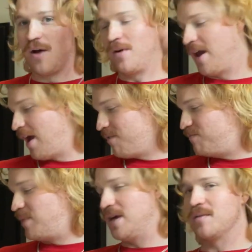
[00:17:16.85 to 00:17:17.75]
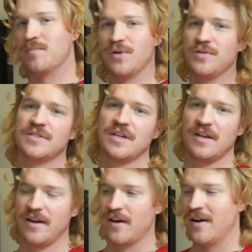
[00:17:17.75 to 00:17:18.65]
I would have big boots
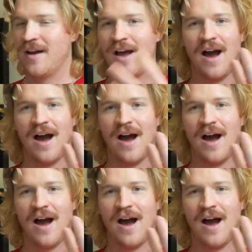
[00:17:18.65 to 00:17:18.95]
in here.